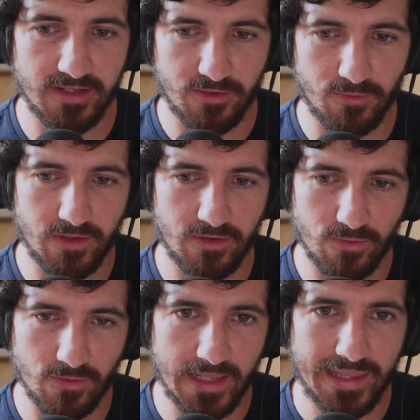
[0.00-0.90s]
Like when
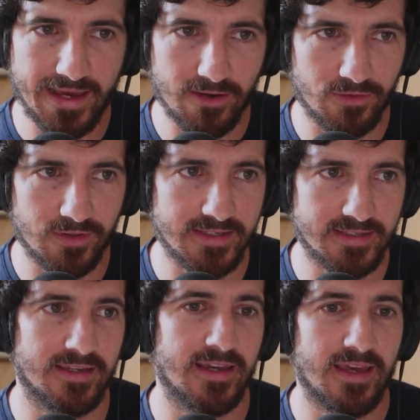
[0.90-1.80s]
you allow
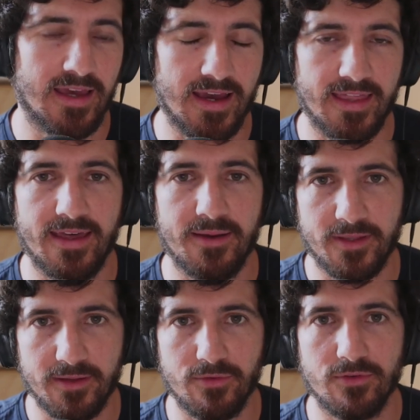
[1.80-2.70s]
these
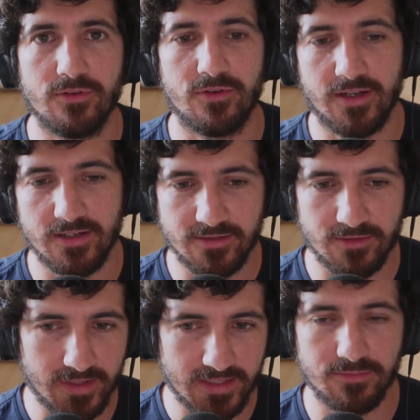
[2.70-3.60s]
adaptable or
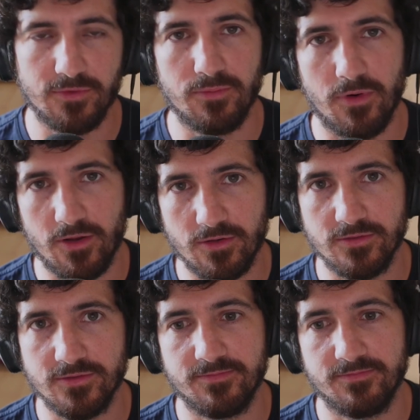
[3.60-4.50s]
customizable
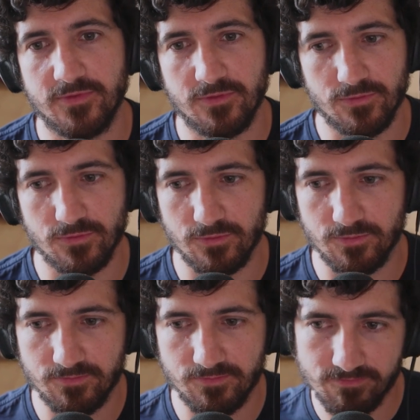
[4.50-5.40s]
models to